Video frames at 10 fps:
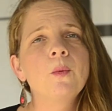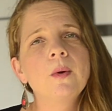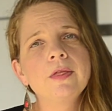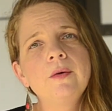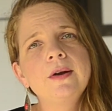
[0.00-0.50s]

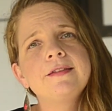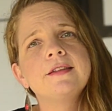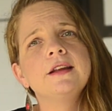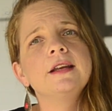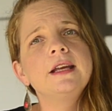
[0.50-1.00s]
Whether
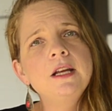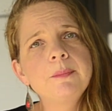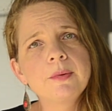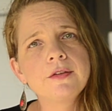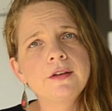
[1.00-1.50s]
it's an
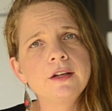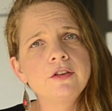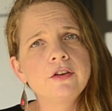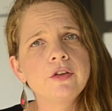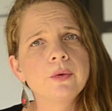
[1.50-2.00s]
in-person
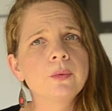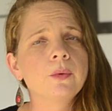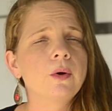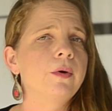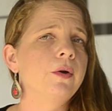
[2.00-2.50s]

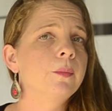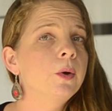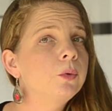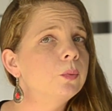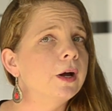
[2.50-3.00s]
interview or a
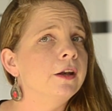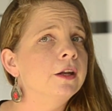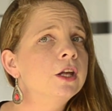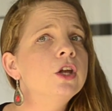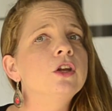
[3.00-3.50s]
remote one,